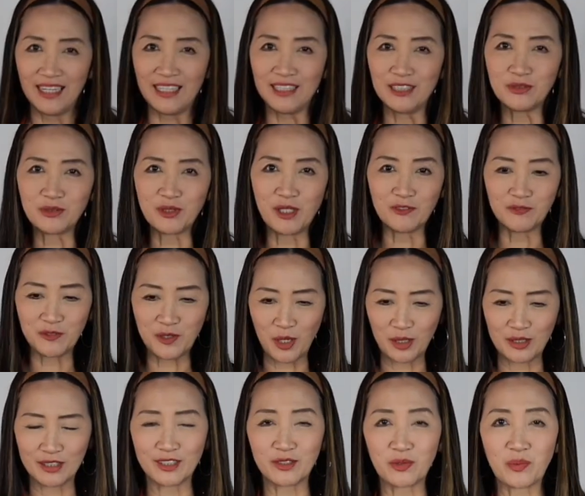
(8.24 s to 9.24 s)
Hello
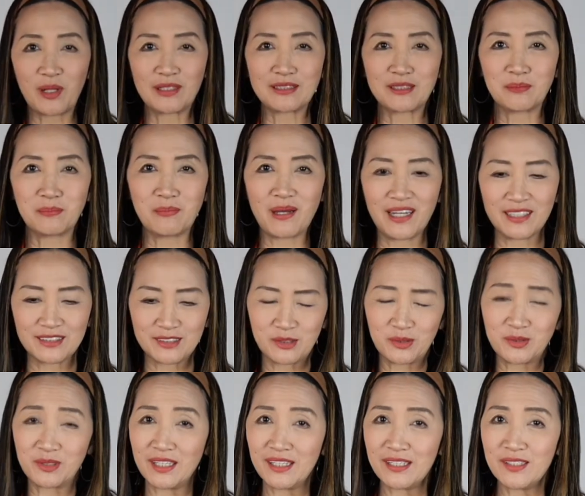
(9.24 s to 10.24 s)
Coffeeholics, welcome back.
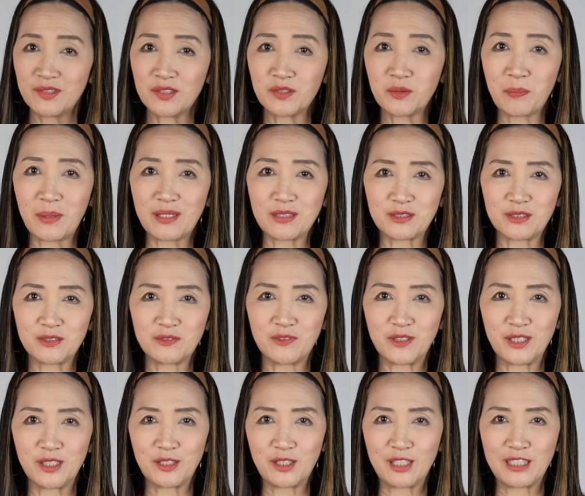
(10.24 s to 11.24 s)
Today is a special
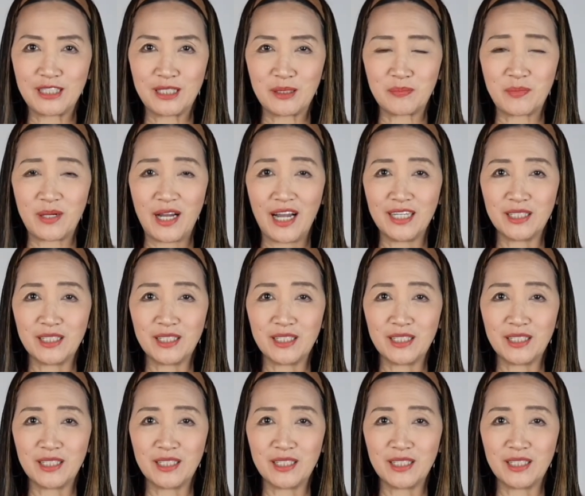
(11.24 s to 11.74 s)
video clip.